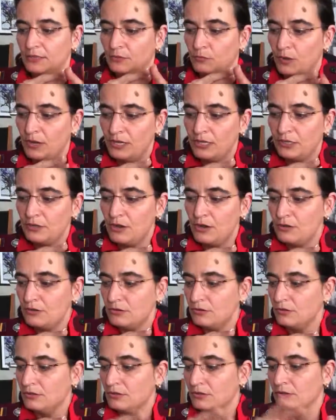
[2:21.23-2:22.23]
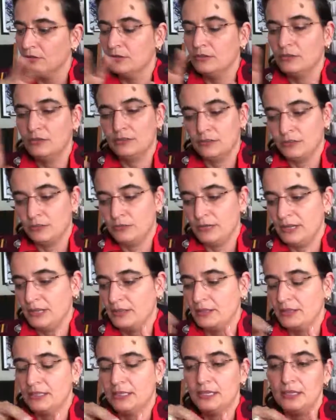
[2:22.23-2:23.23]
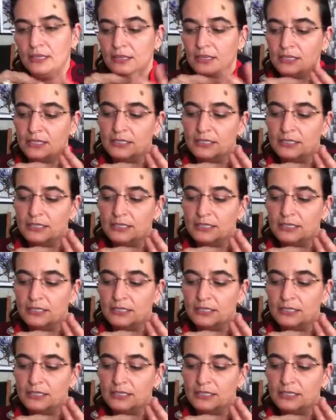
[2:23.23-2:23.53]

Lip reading: 1 o'clock, 3:30.